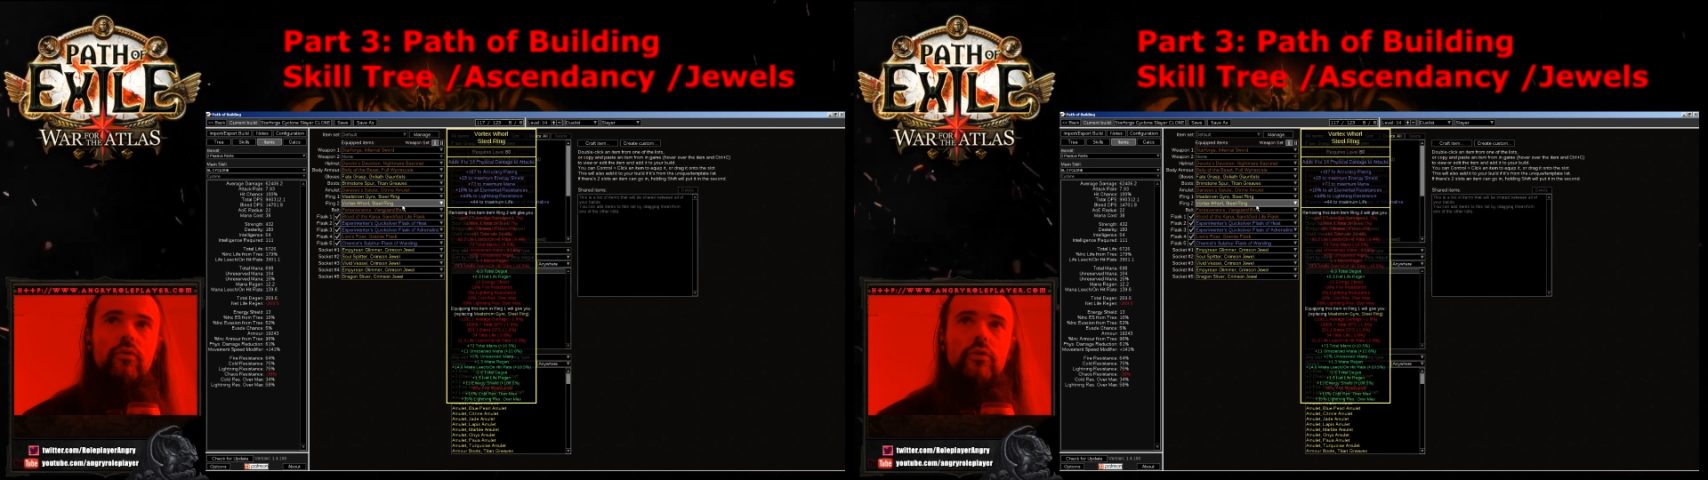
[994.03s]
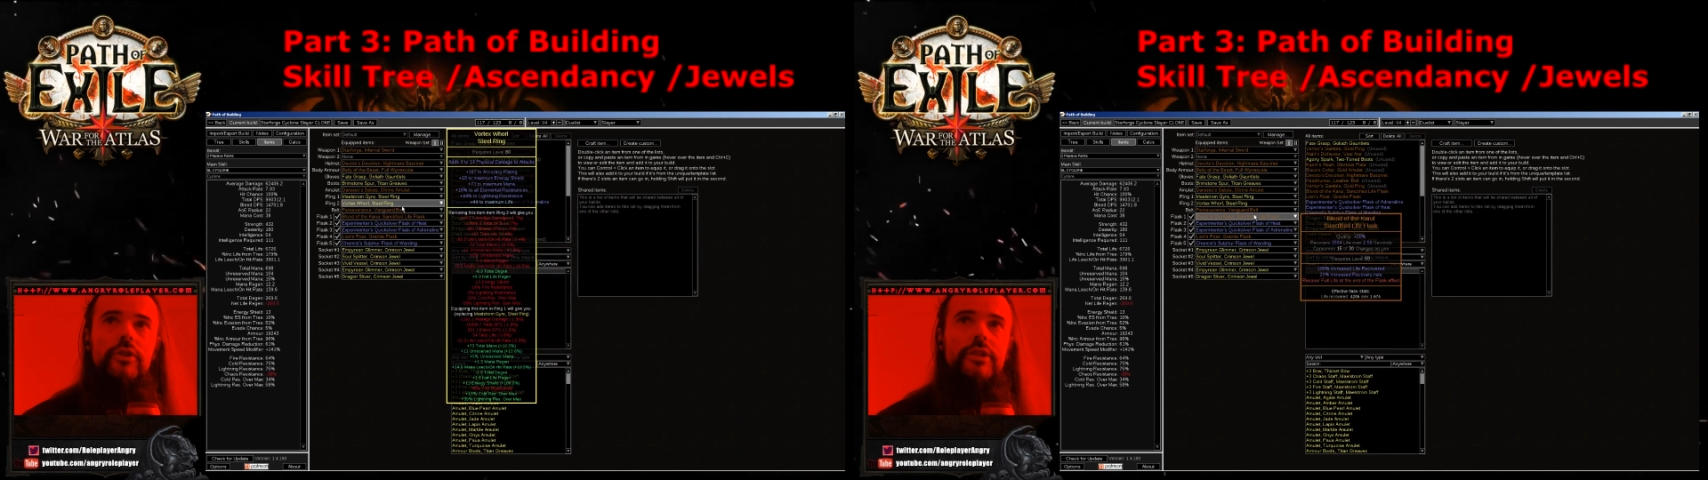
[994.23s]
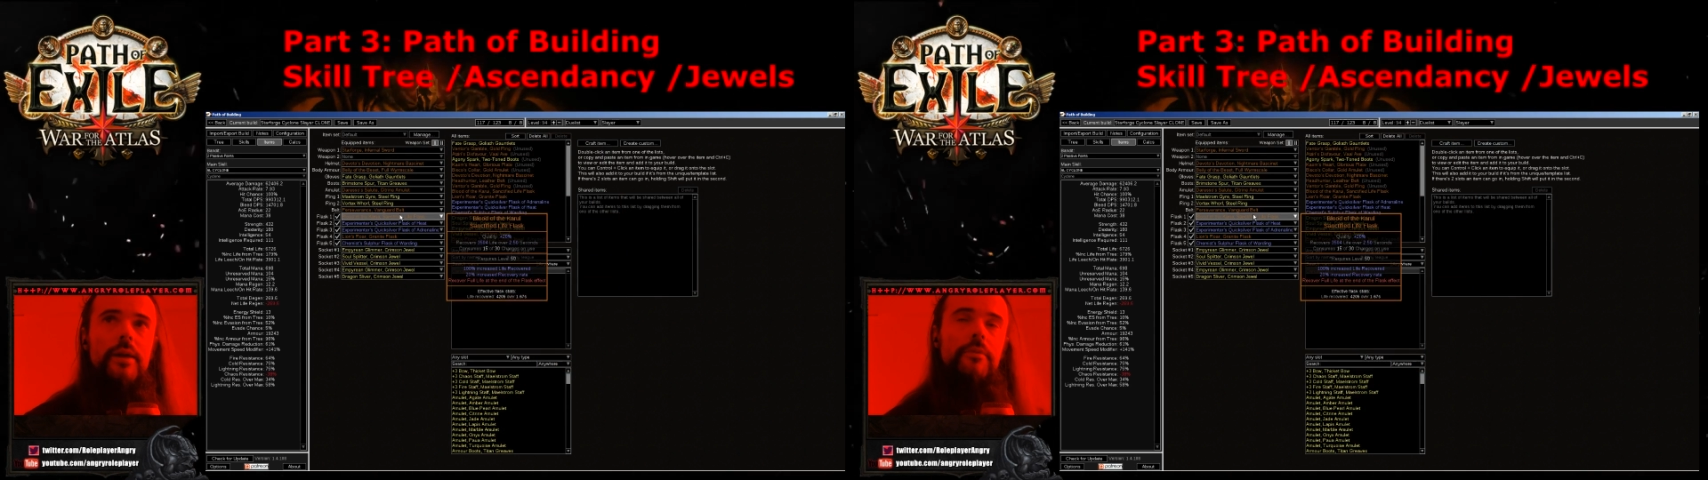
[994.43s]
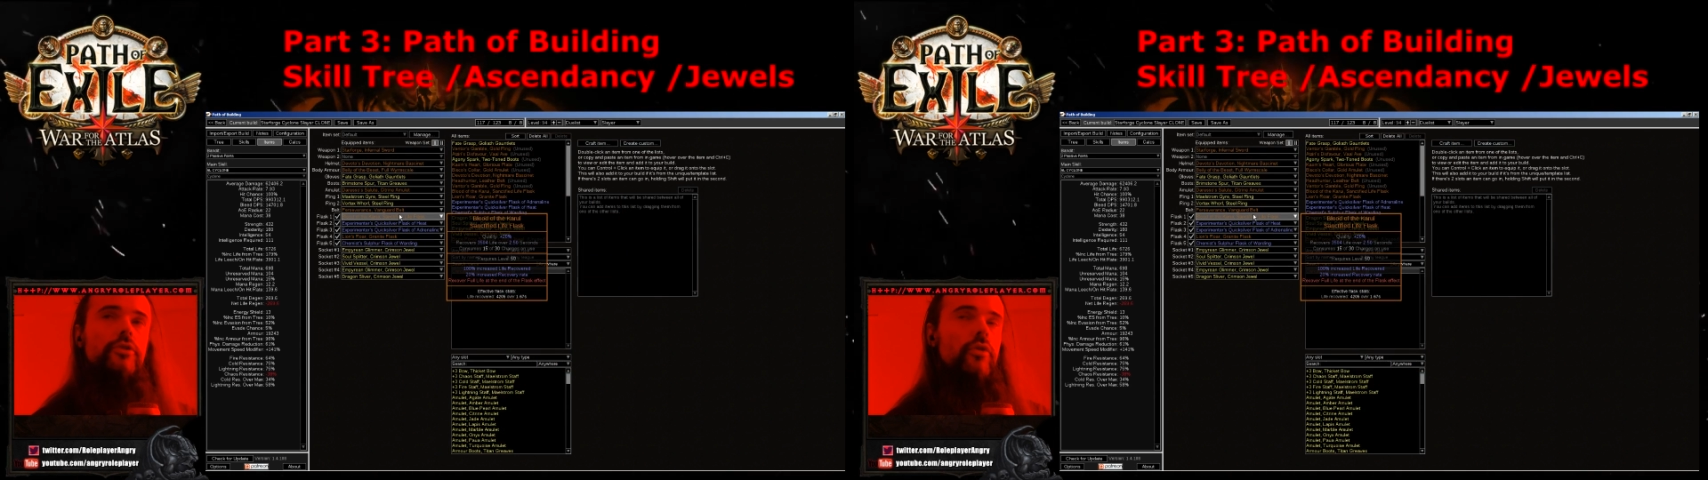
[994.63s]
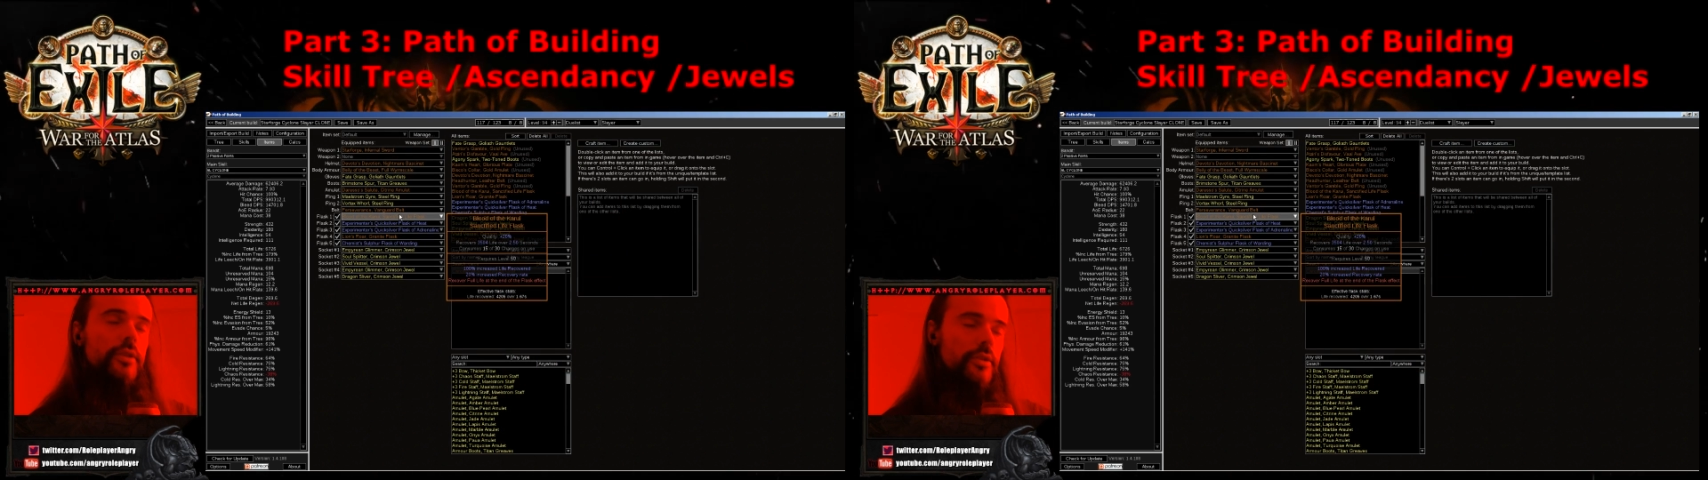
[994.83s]
for the damage,
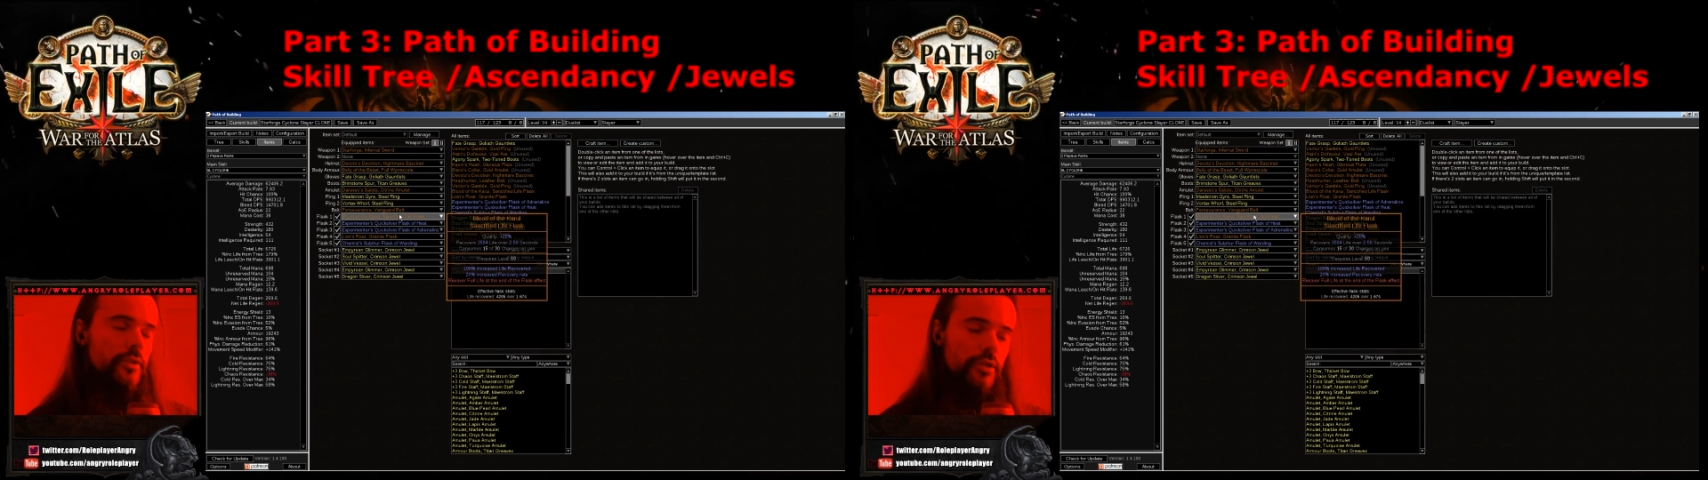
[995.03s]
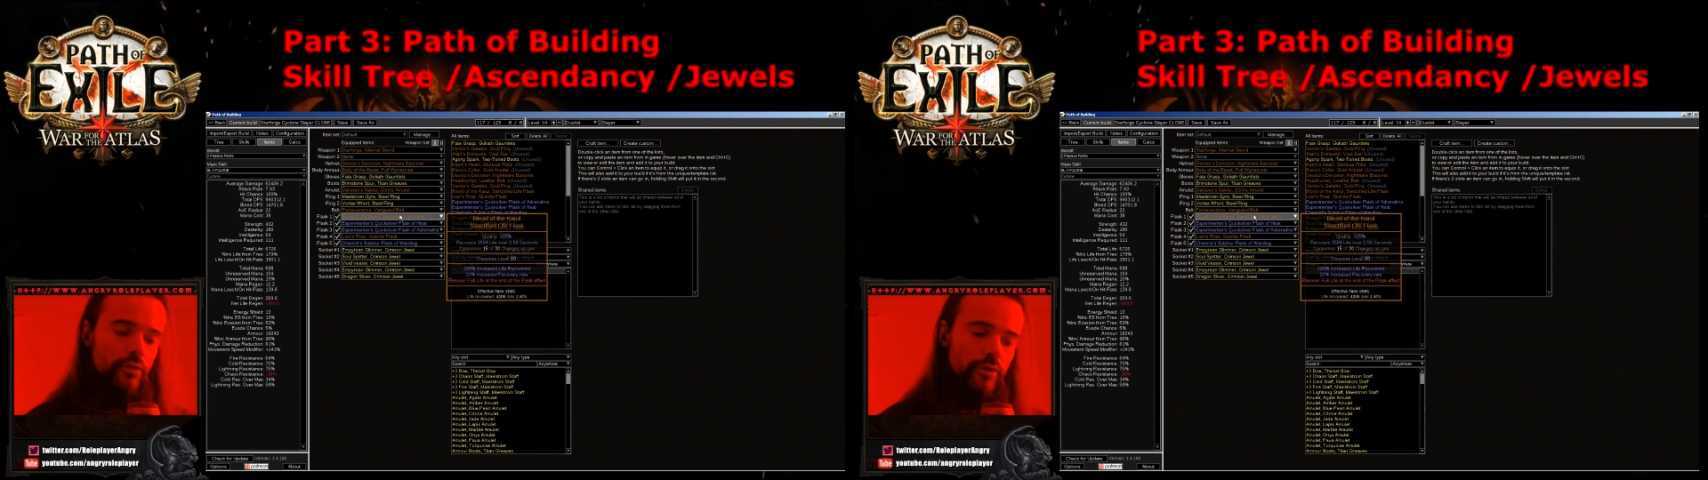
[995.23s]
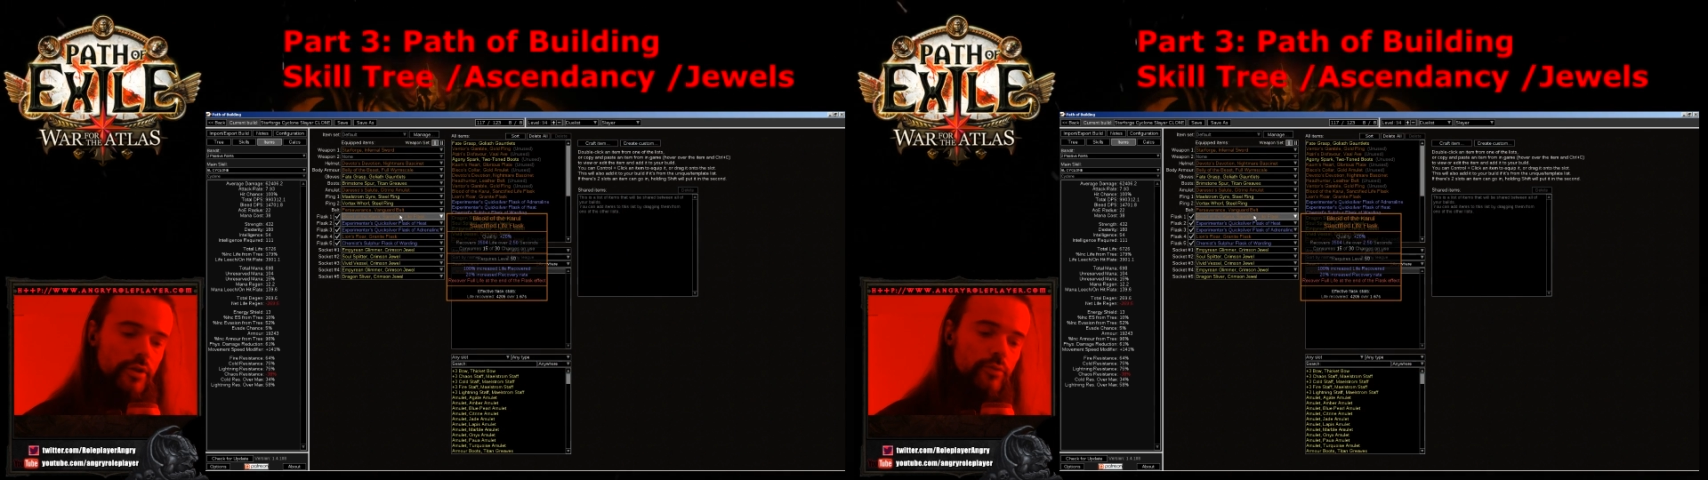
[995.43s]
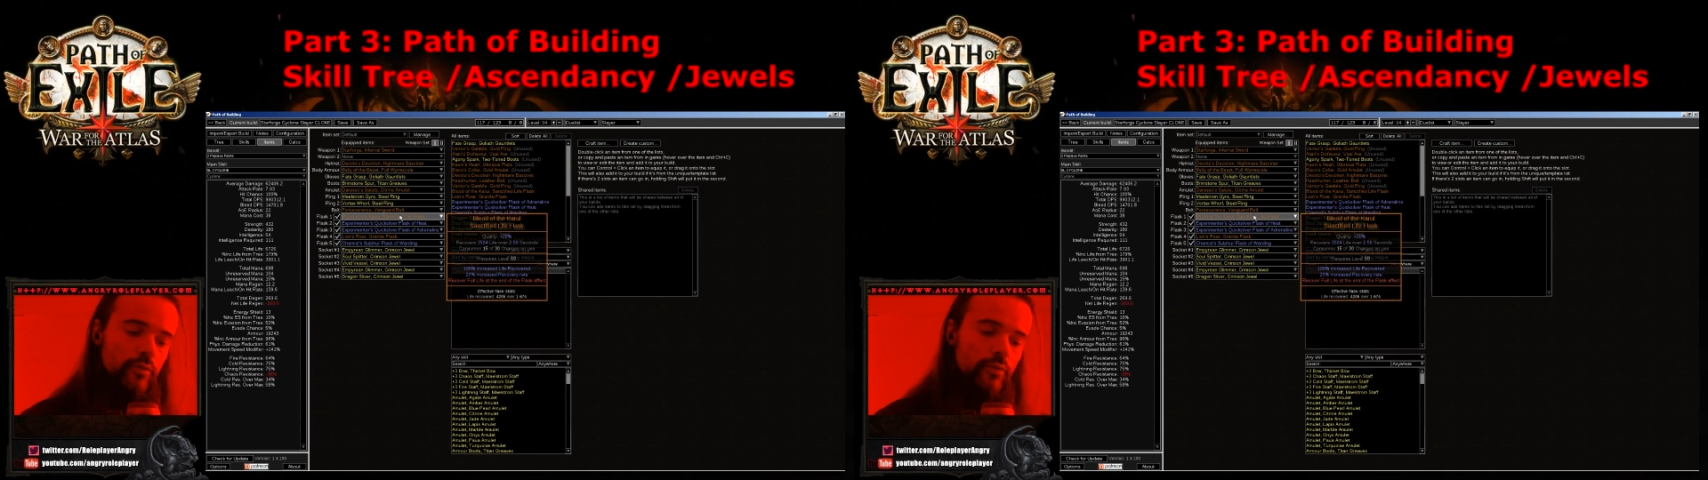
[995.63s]
Dresser's Salute is